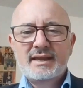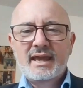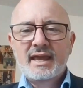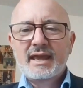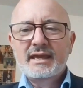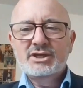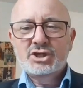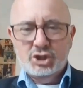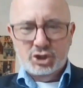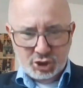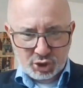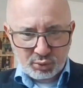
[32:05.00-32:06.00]
and
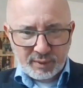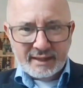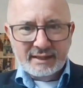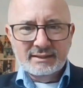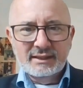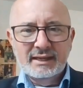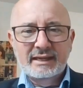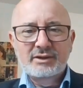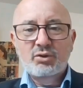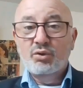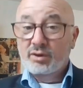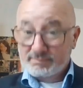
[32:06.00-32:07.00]
a curated
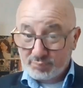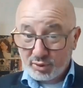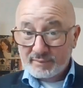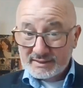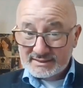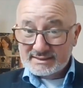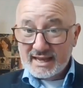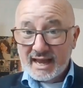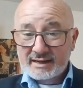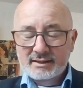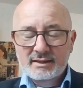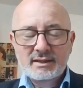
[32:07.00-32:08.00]
lead or an appointment
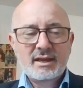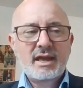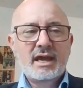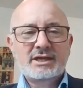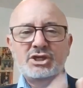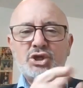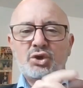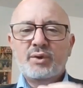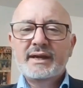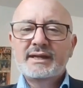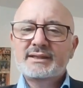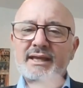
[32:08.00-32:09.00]
set. A
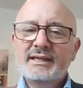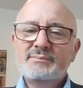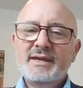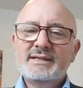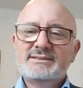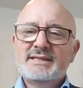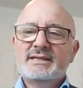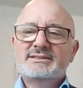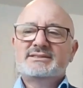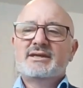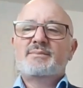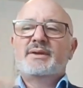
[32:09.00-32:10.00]
curated lead
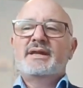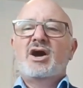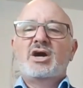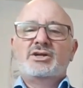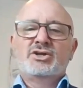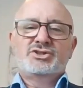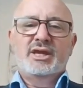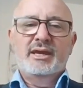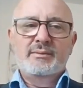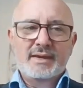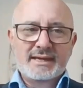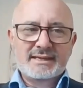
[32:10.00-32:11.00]
means that somebody on your
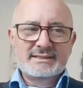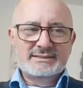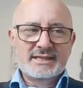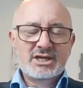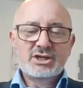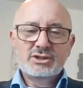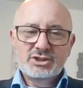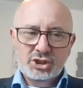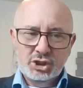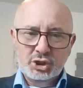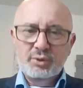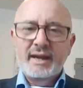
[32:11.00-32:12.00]
team is
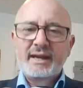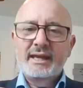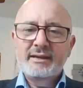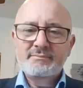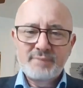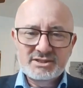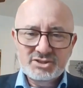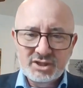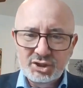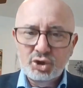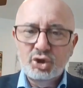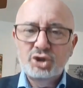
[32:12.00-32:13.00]
curating,
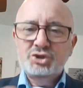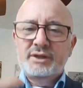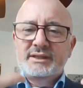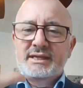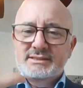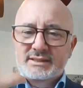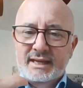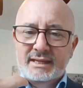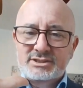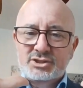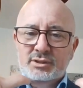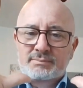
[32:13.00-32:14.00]
basically nurturing these
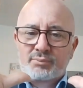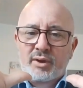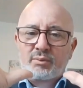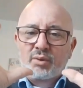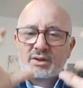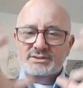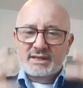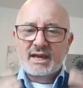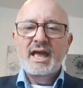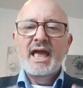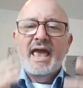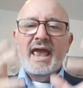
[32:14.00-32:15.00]
leads to the point where
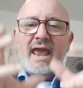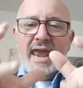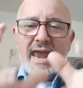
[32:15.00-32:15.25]
it's a